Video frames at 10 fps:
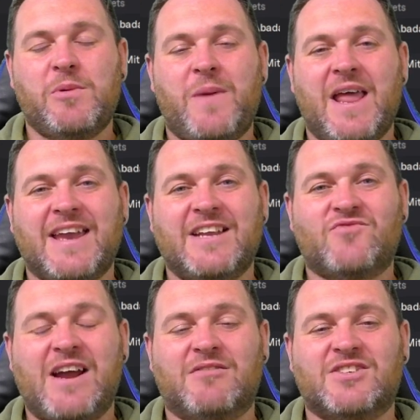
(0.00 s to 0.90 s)
play against
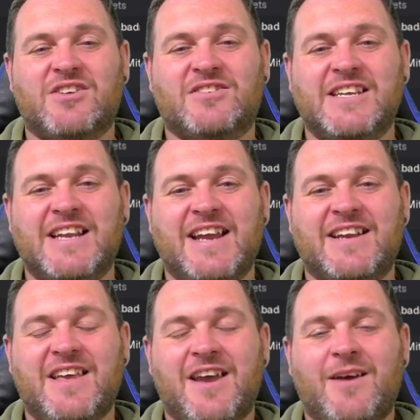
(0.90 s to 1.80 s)
Real Sociedad,
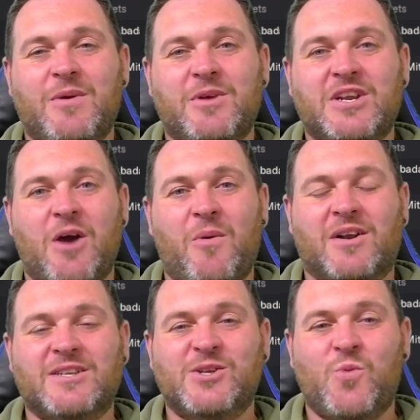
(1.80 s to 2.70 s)
and we would go
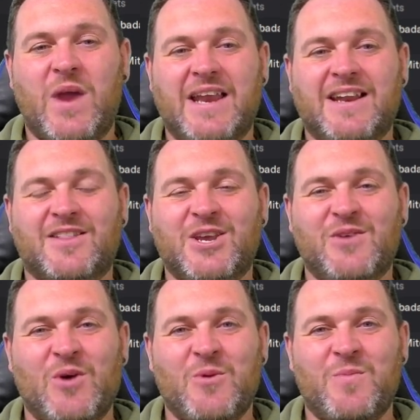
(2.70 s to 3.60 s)
on to win the
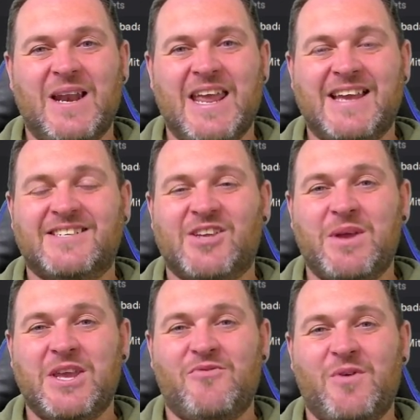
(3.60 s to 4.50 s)
Europa League. So a
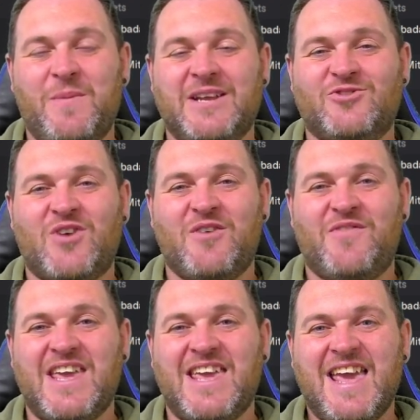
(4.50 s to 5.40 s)
European
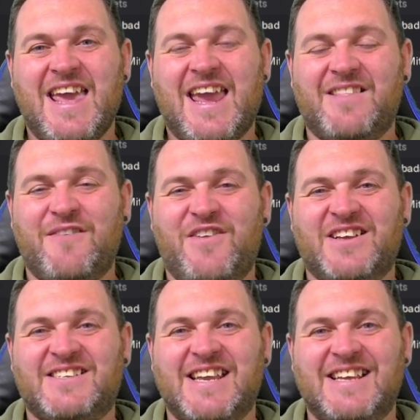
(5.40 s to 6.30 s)
trophy in the
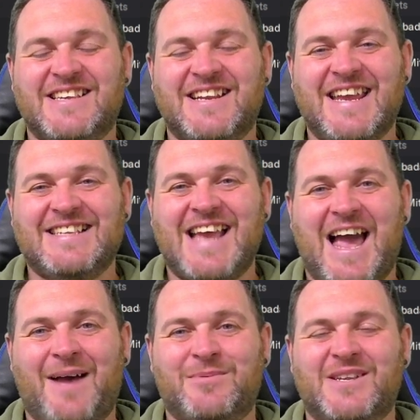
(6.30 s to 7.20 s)
first season is
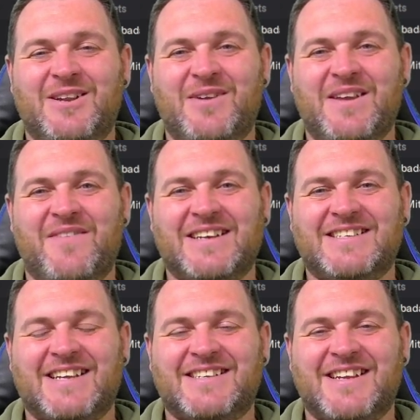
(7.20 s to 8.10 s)
absolutely
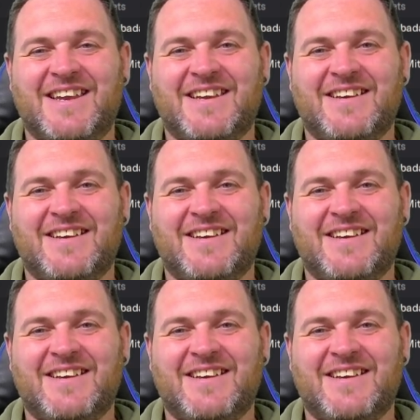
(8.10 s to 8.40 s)
fantastic.